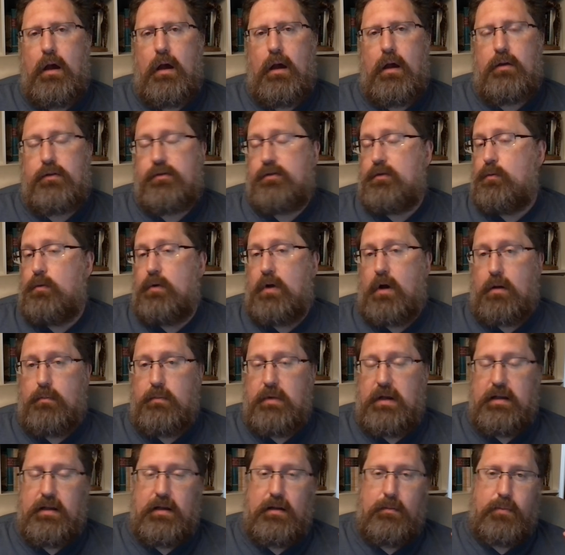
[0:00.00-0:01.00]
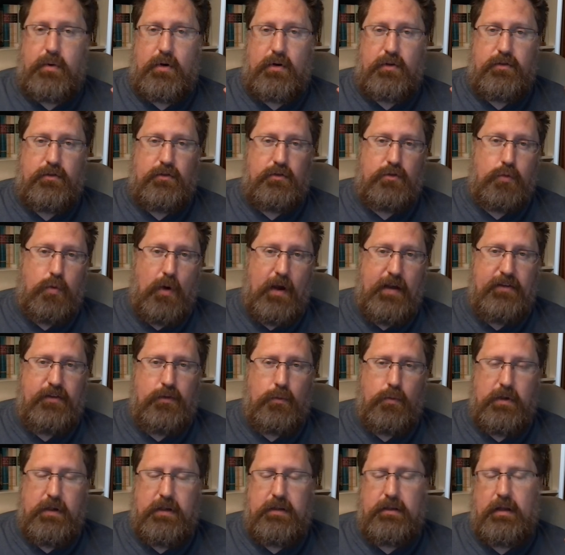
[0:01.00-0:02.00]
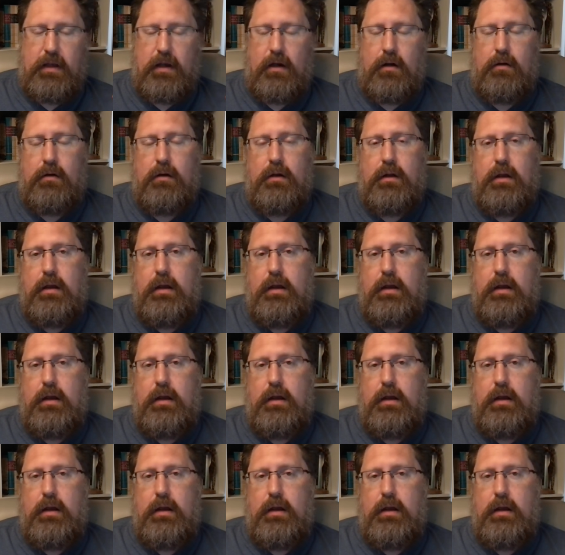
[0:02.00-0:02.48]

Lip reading: So we are meeting in person twice a week now.